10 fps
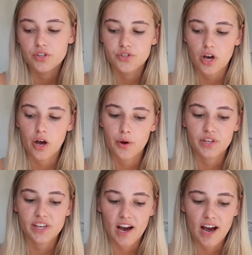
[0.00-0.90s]
So
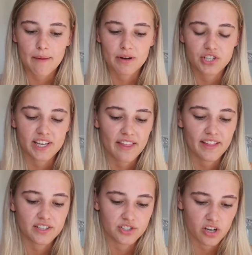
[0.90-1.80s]
yeah, I am actually getting
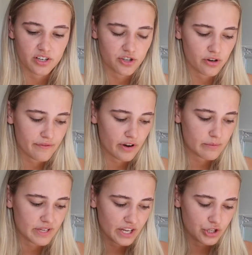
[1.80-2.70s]
that done. I don't know if I
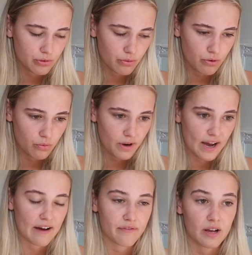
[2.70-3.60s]
updated you all, but I
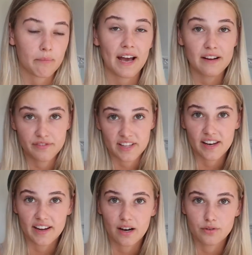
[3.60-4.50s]
have like paid for
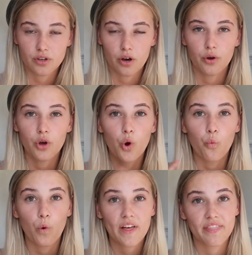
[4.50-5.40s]
that now. So
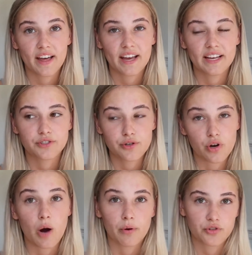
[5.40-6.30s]
when they do
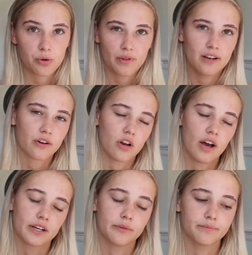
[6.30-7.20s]
come, I'll show what they look
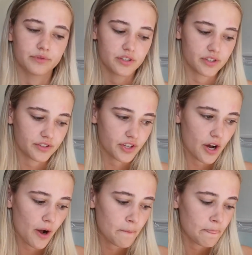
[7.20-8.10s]
like and da da
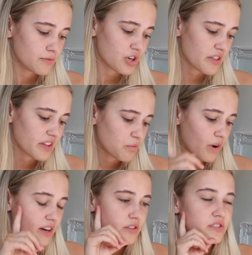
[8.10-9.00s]
da. I'm trying to think
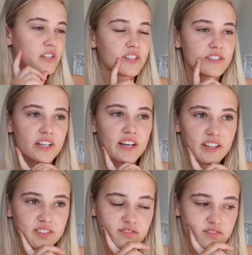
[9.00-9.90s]
what else there is
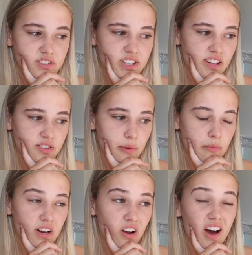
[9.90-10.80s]
there to catch up in
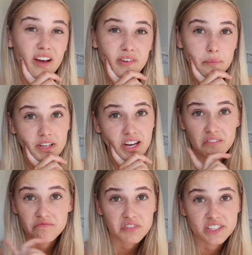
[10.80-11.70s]
my life. I mean, I
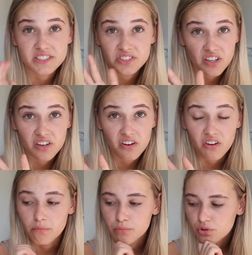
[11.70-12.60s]
haven't really done a
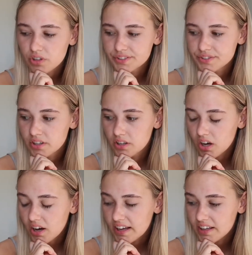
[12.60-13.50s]
lot. I'm not going to
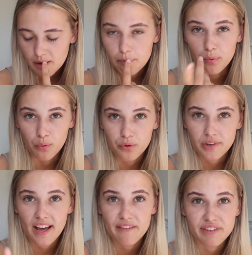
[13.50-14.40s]
lie. Like
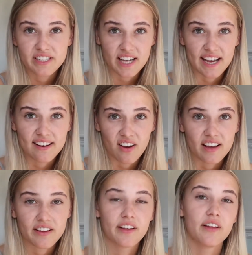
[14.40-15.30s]
bored every day.
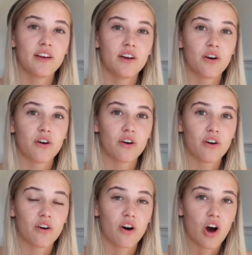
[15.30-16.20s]
Like,
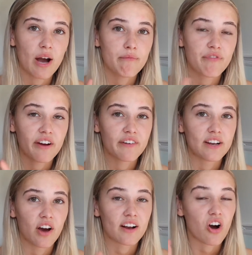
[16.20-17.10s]
I'm very
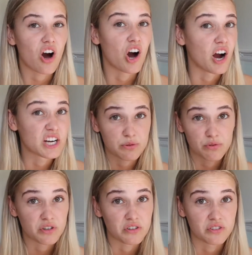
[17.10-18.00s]
like, I just
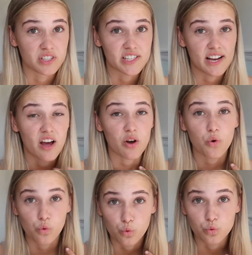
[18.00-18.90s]
want to go on holiday
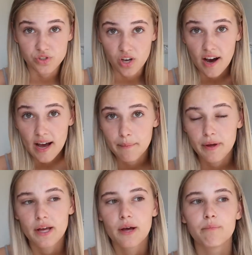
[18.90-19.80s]
like all the time,
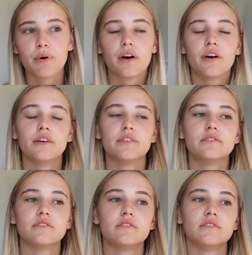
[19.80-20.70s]
but
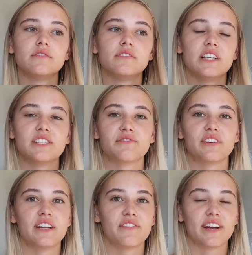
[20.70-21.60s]
isn't
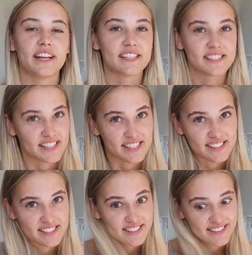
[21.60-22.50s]
really realistic,
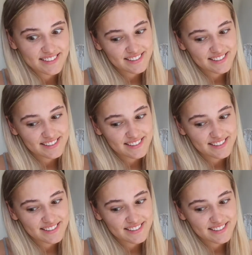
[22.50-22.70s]
is it?